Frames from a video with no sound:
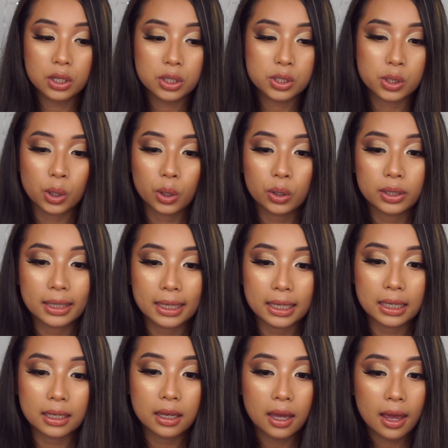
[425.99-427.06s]
So
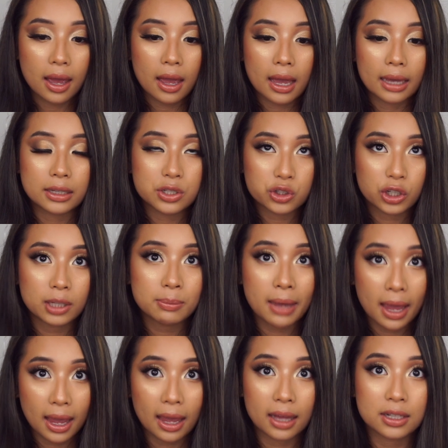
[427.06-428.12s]
the Extreme
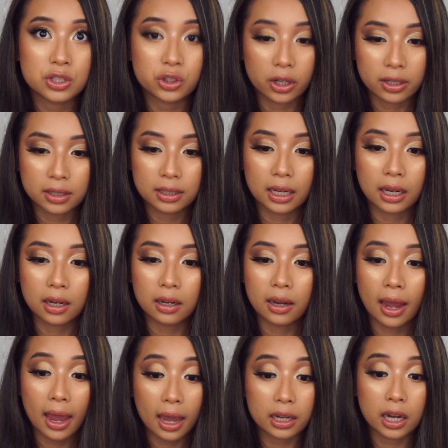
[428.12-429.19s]
Hair Strengthening
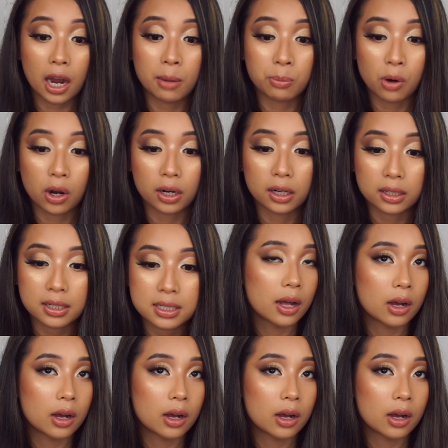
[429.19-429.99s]
Hair Care products,